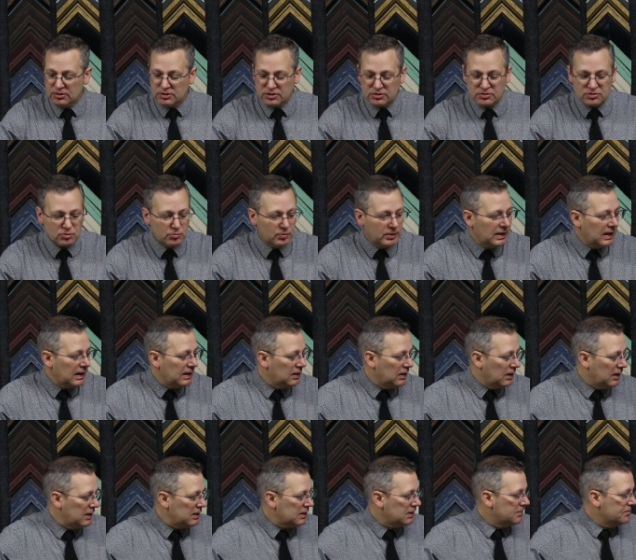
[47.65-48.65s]
just the way I
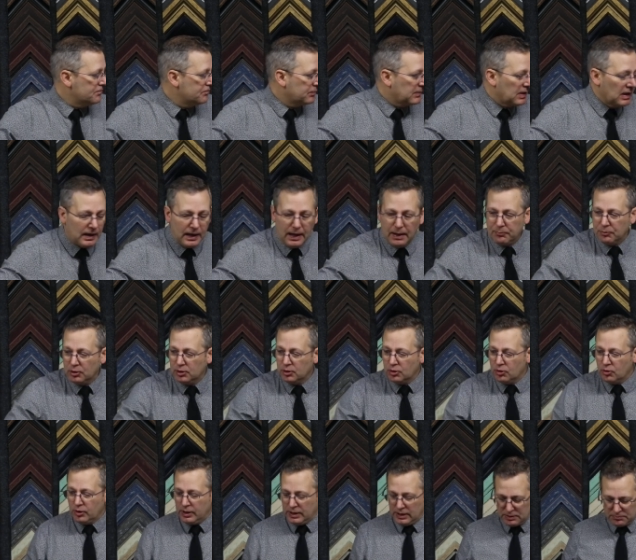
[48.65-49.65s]
like. I'm going to
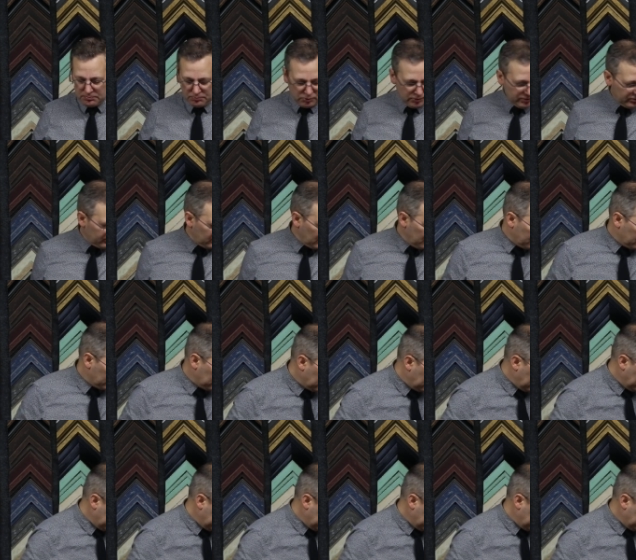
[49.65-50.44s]
go ahead and put something